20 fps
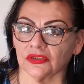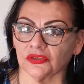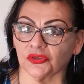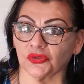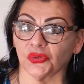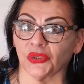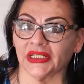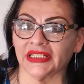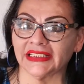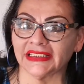
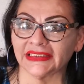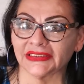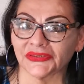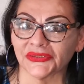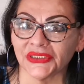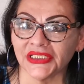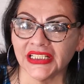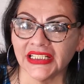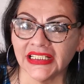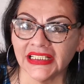
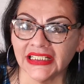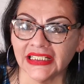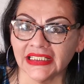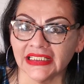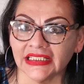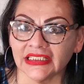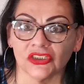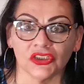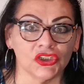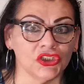
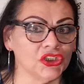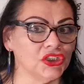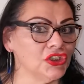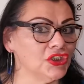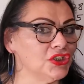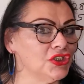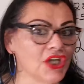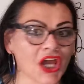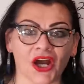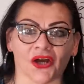23,
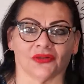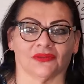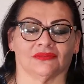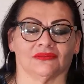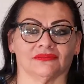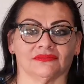no.